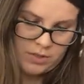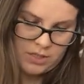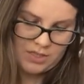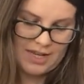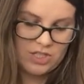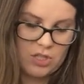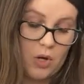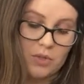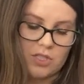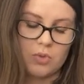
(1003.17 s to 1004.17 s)
size,
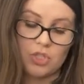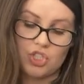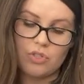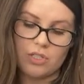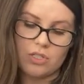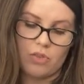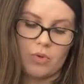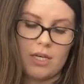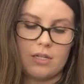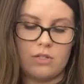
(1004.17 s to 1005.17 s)
oh, it's, so it's juniors,
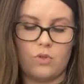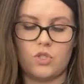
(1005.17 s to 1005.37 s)
three or